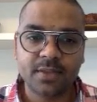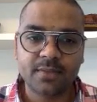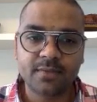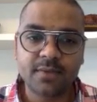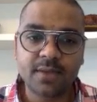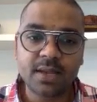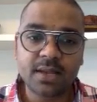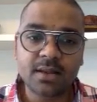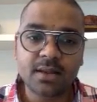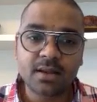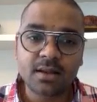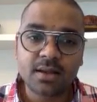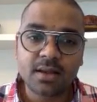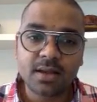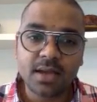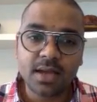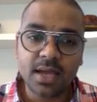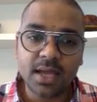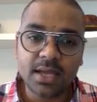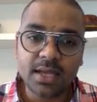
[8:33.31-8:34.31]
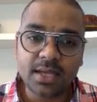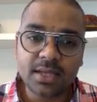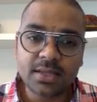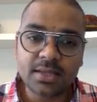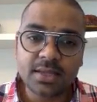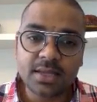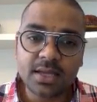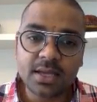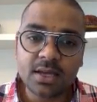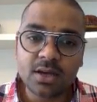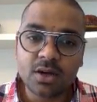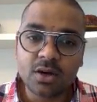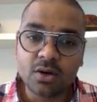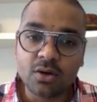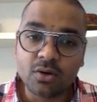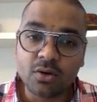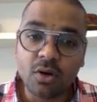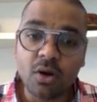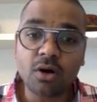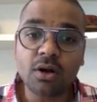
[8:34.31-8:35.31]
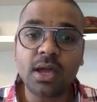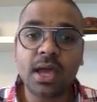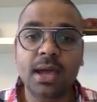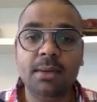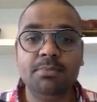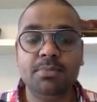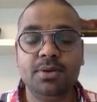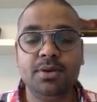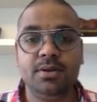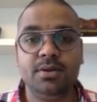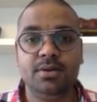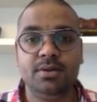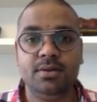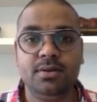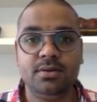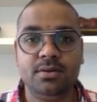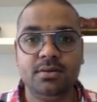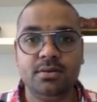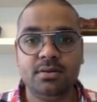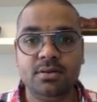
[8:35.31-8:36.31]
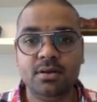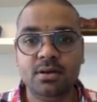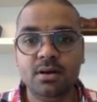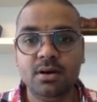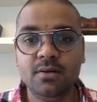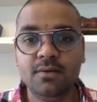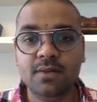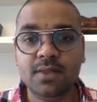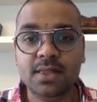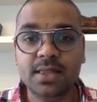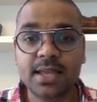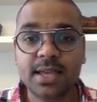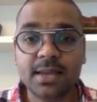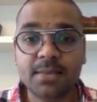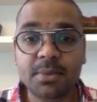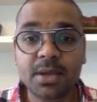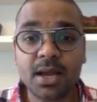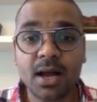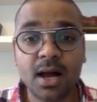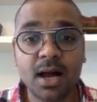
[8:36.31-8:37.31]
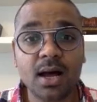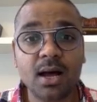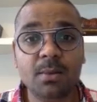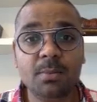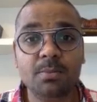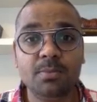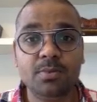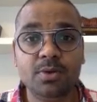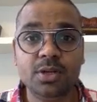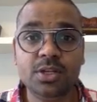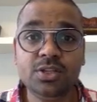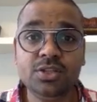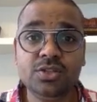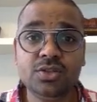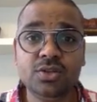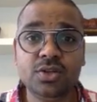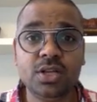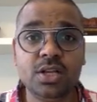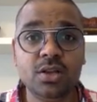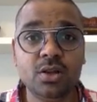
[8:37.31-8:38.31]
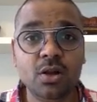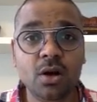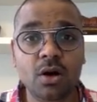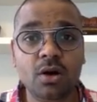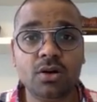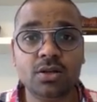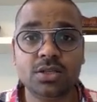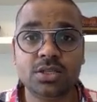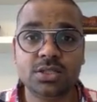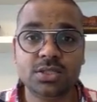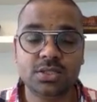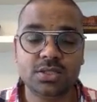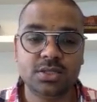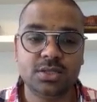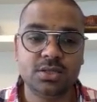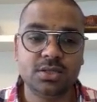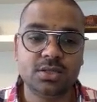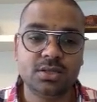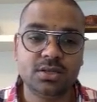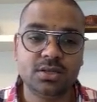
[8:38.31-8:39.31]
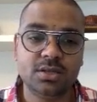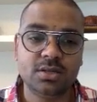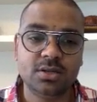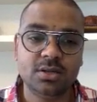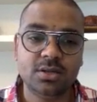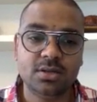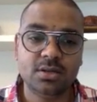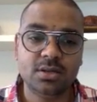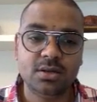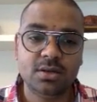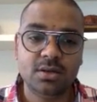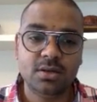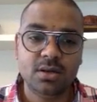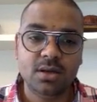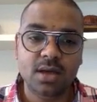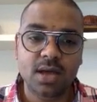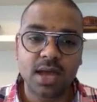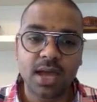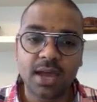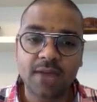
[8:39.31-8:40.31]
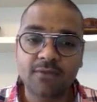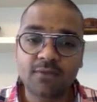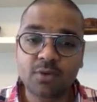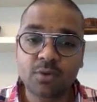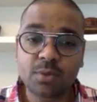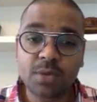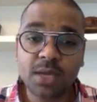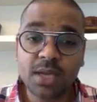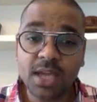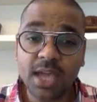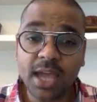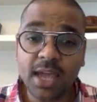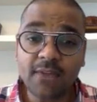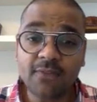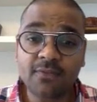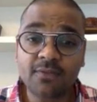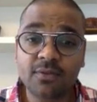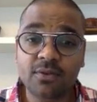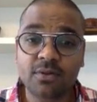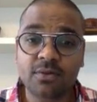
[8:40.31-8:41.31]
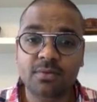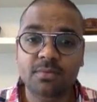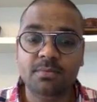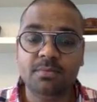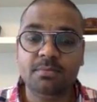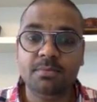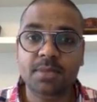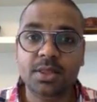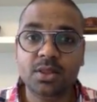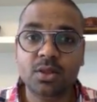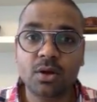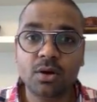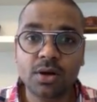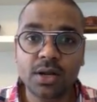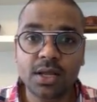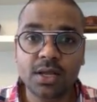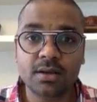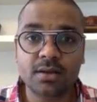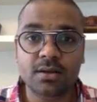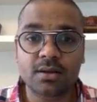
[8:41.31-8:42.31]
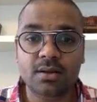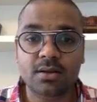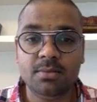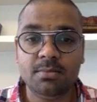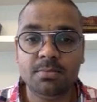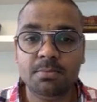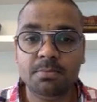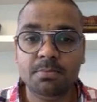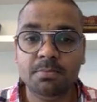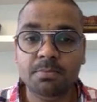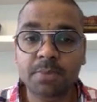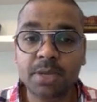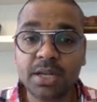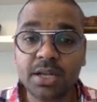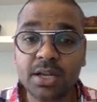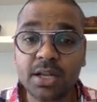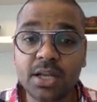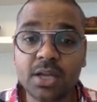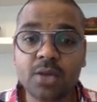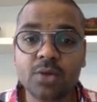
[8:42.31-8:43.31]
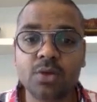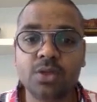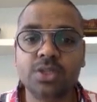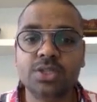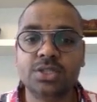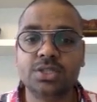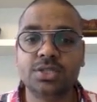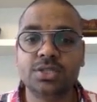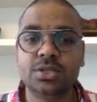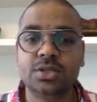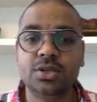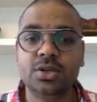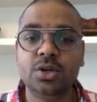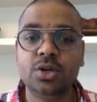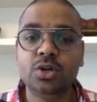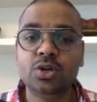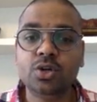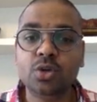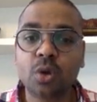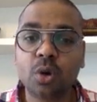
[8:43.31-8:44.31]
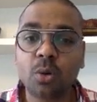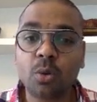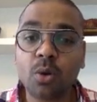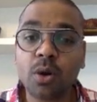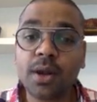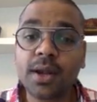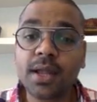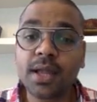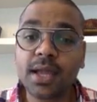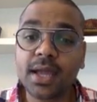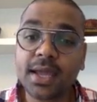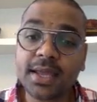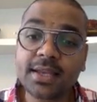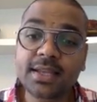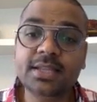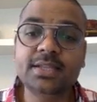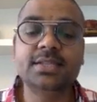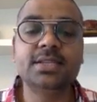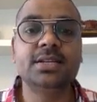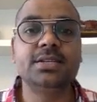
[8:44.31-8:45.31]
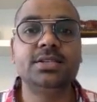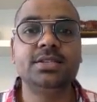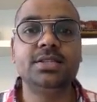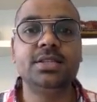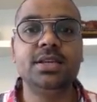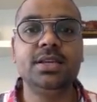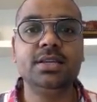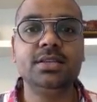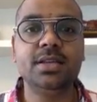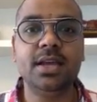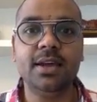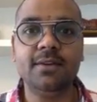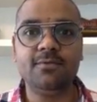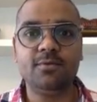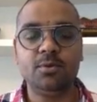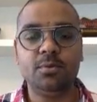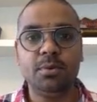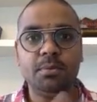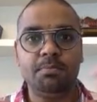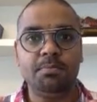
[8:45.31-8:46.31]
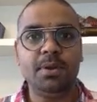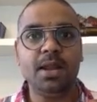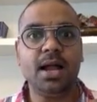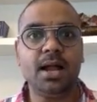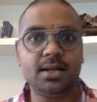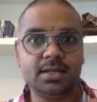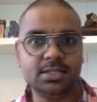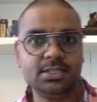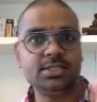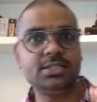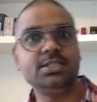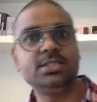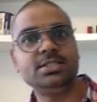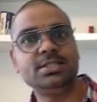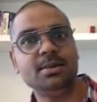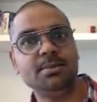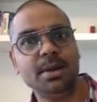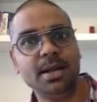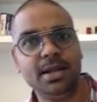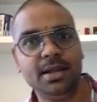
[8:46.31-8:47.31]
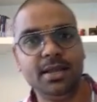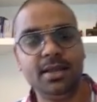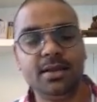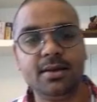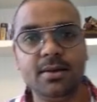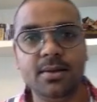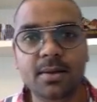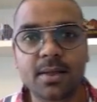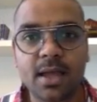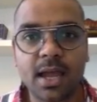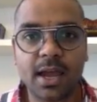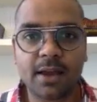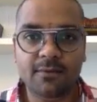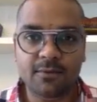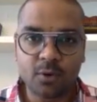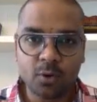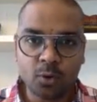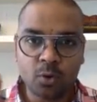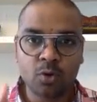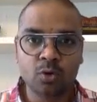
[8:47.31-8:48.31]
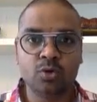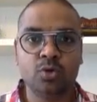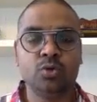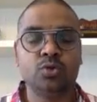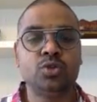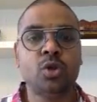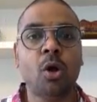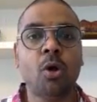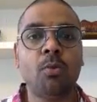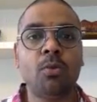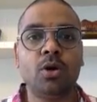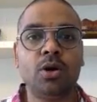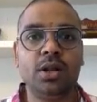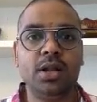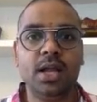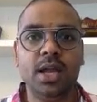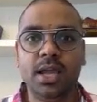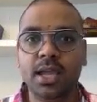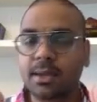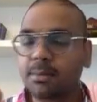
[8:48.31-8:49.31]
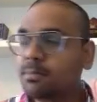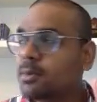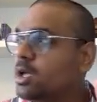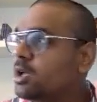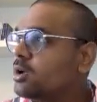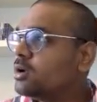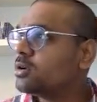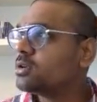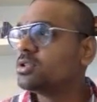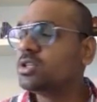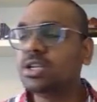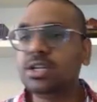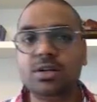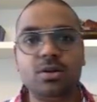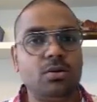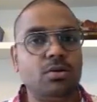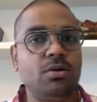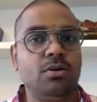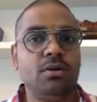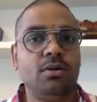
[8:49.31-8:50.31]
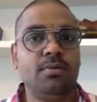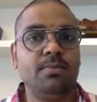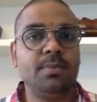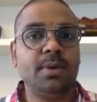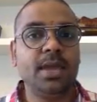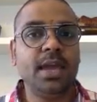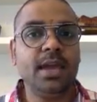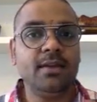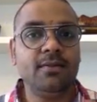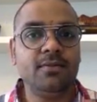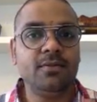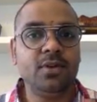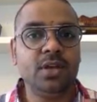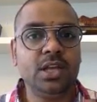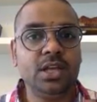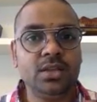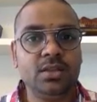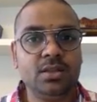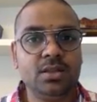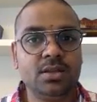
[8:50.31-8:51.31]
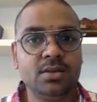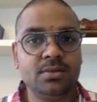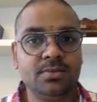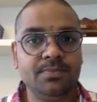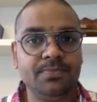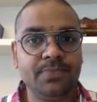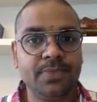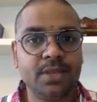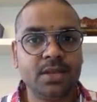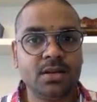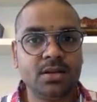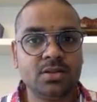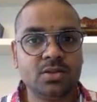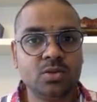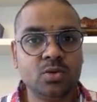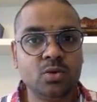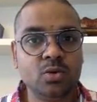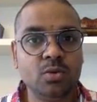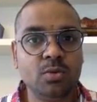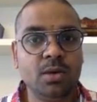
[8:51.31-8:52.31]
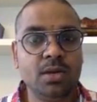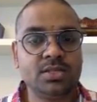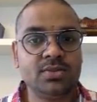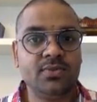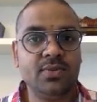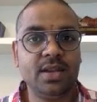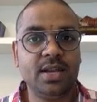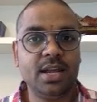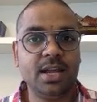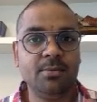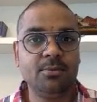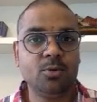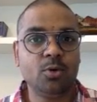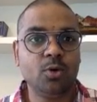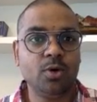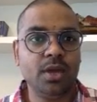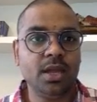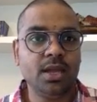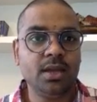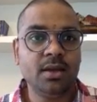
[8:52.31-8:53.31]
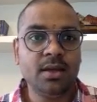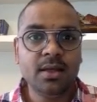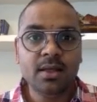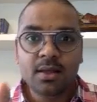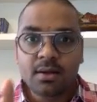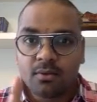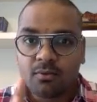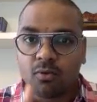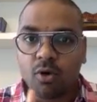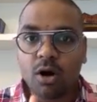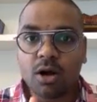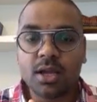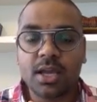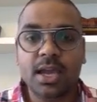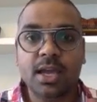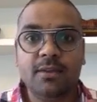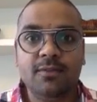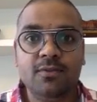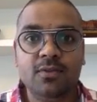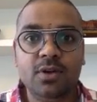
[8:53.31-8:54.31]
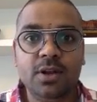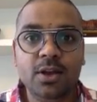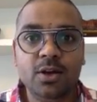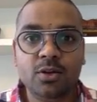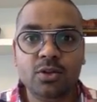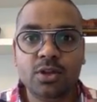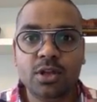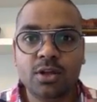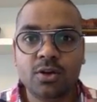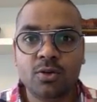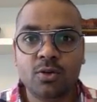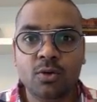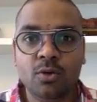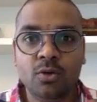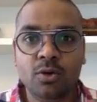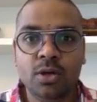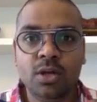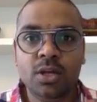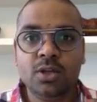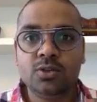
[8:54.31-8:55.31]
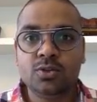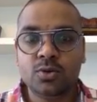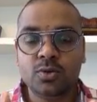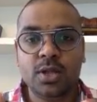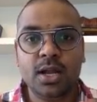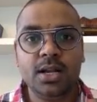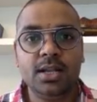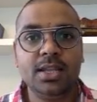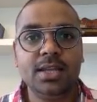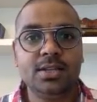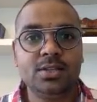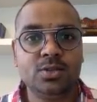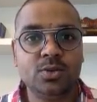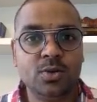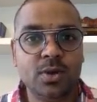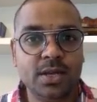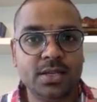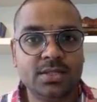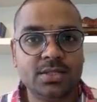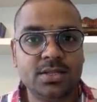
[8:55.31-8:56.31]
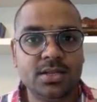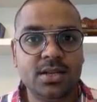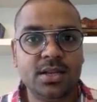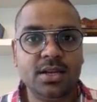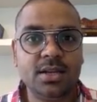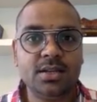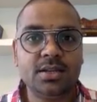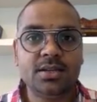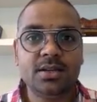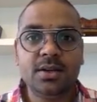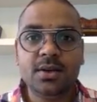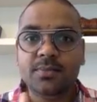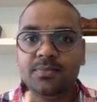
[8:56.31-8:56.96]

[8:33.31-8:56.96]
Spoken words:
Will anything wrong happen? Will there be harm, injury, loss? Have to be careful, methodical, meticulous to avoid any such thing. Have to be planned, systematic. Have to go to job on time. Sit carefully in the school bus when I'm going. Walk carefully on the road so that there's no accident.